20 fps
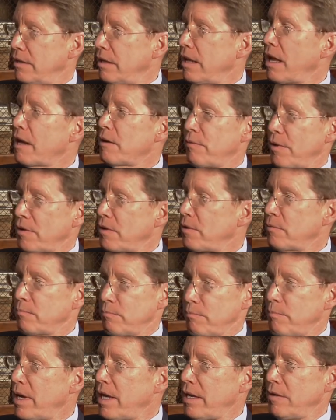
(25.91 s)
a lot of other
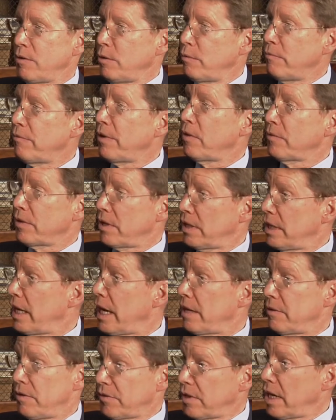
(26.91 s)
men who felt that he
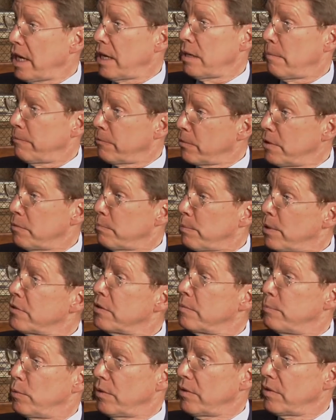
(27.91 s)
had to stand up for his
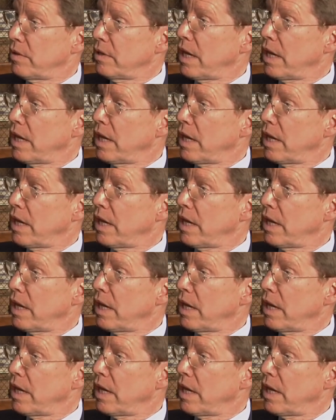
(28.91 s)
principles.